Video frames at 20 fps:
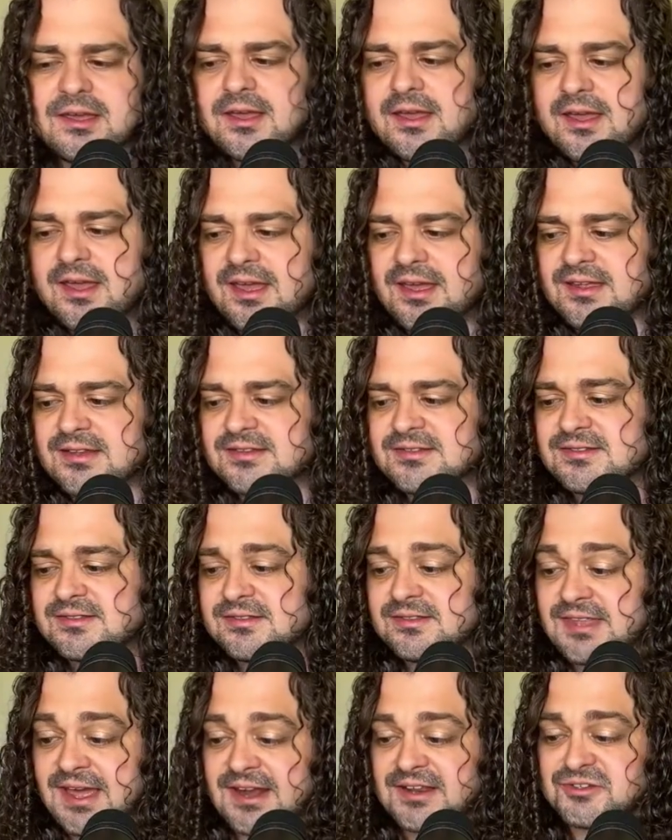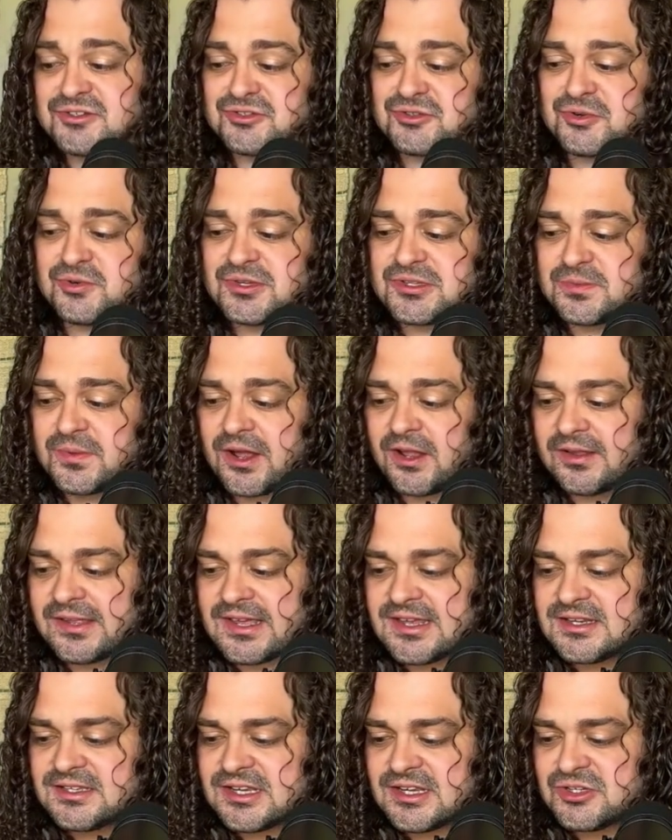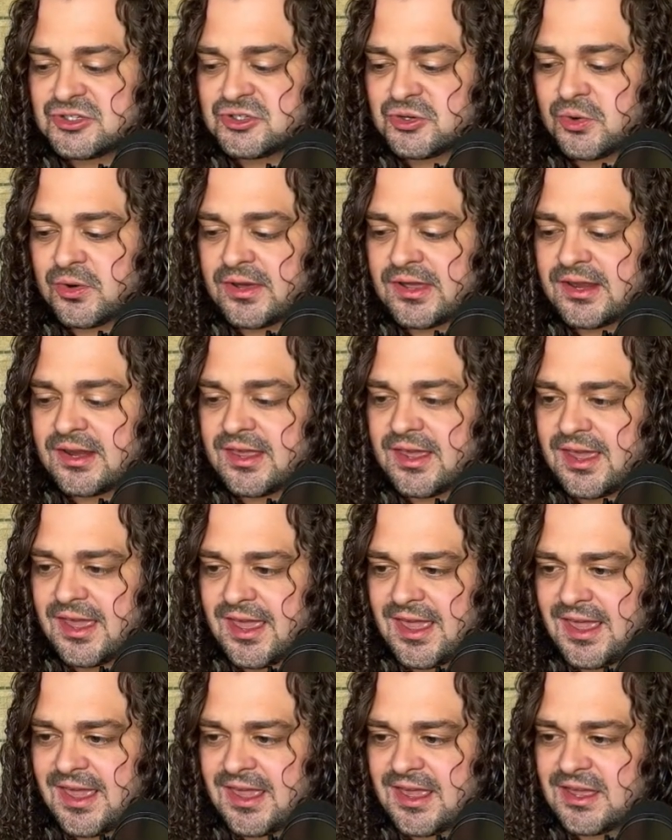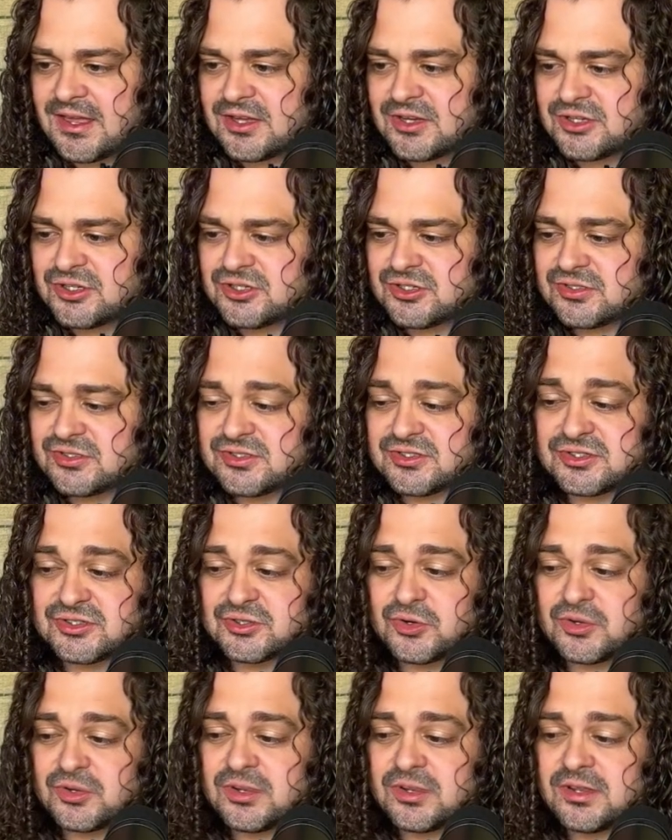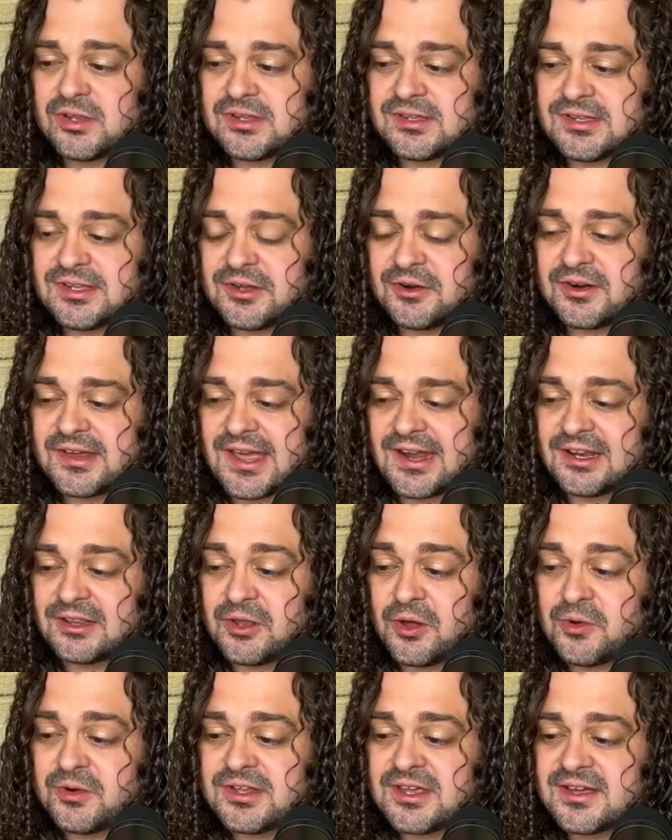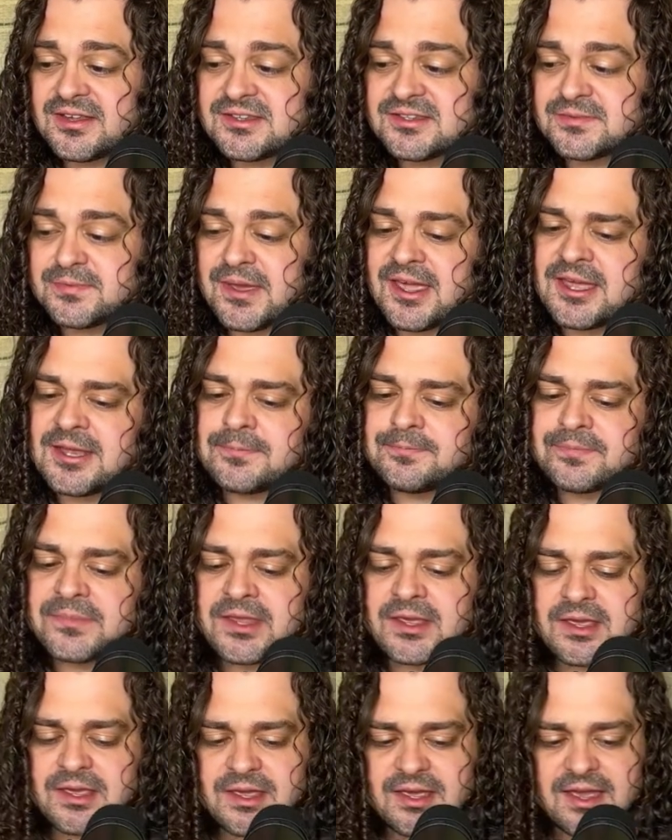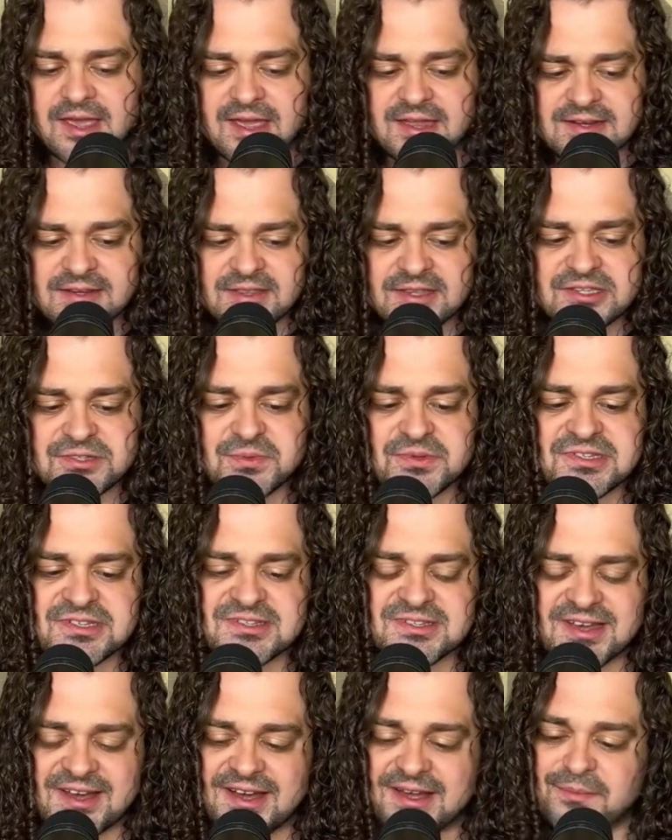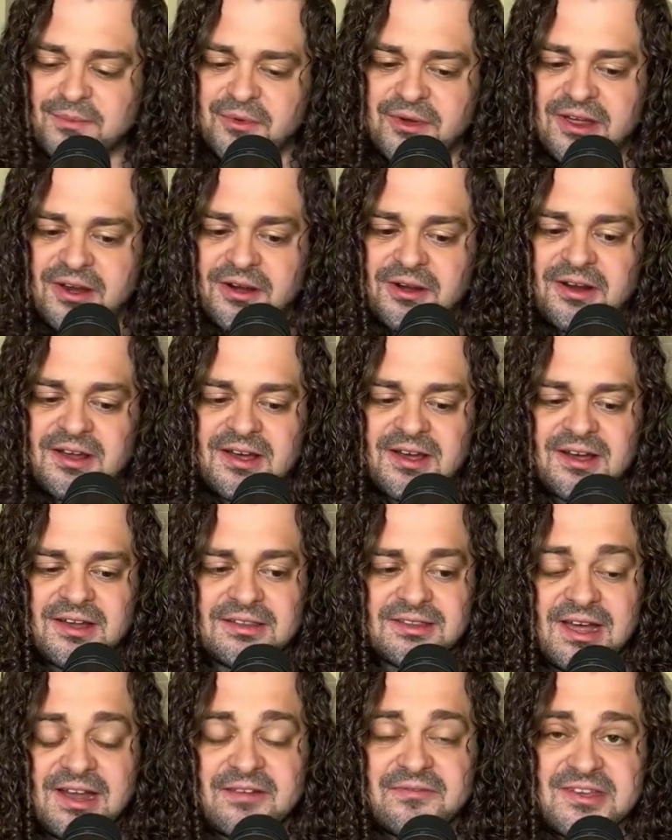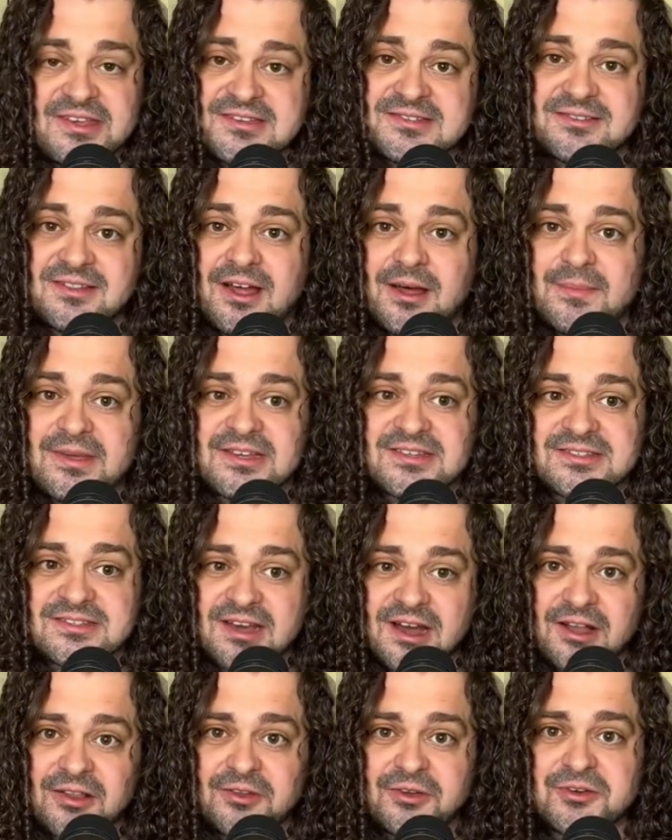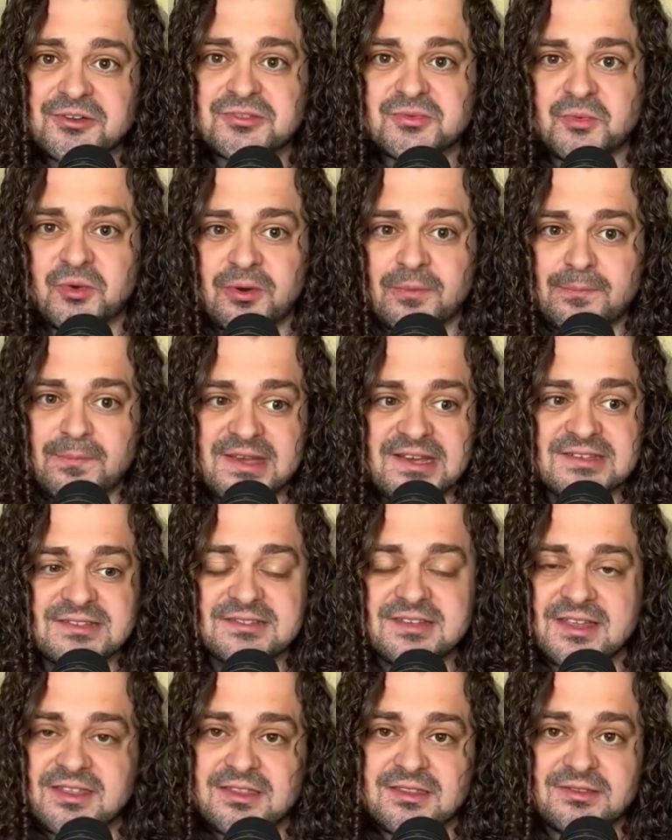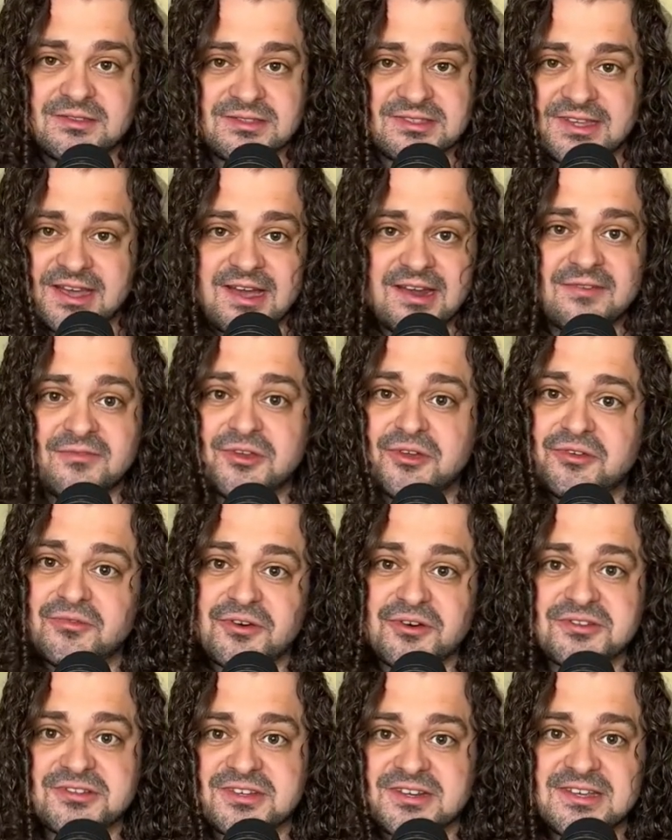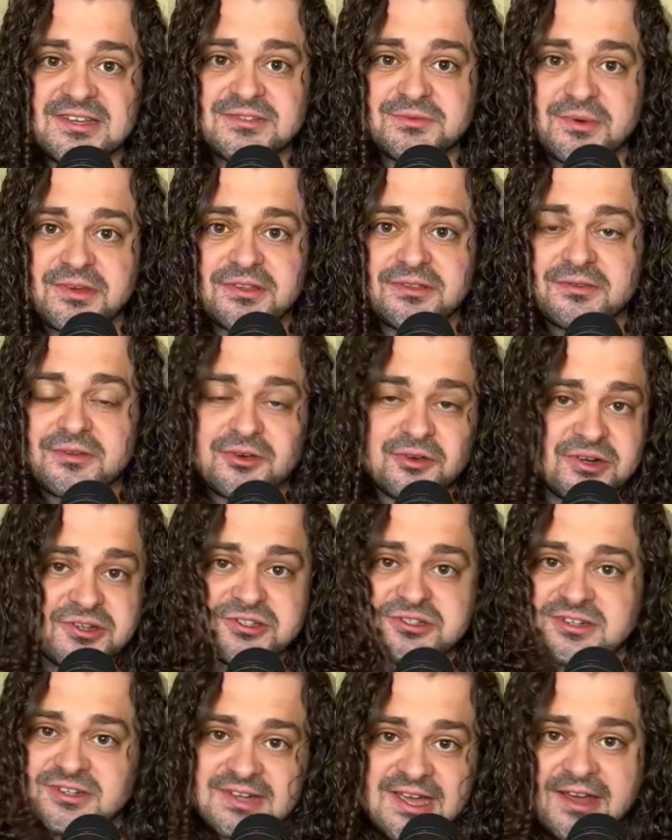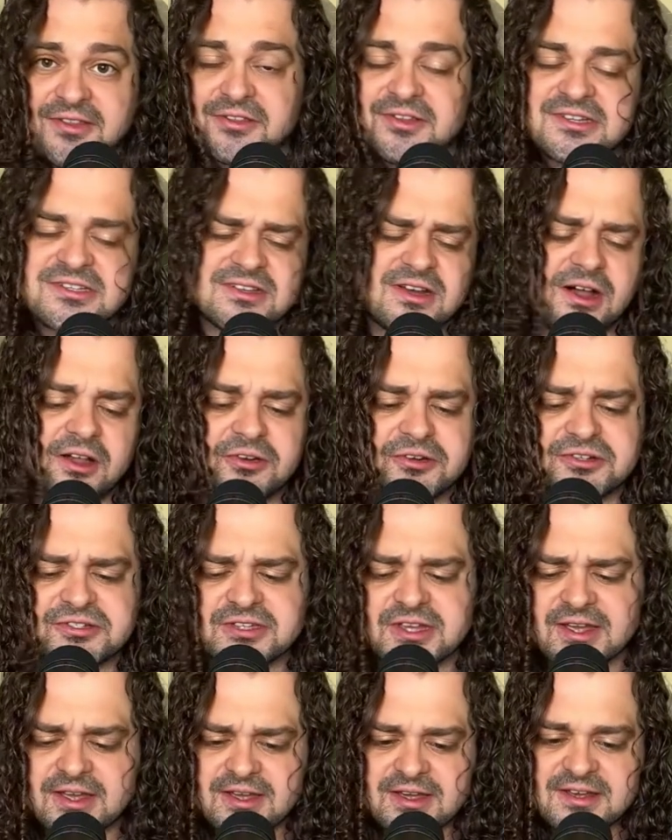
And that is true as well. He did join a school near Catalonia in Spain, and this was a time where a lot of Islamic scholars were mixed inside of universities with Christian Catholic scholars.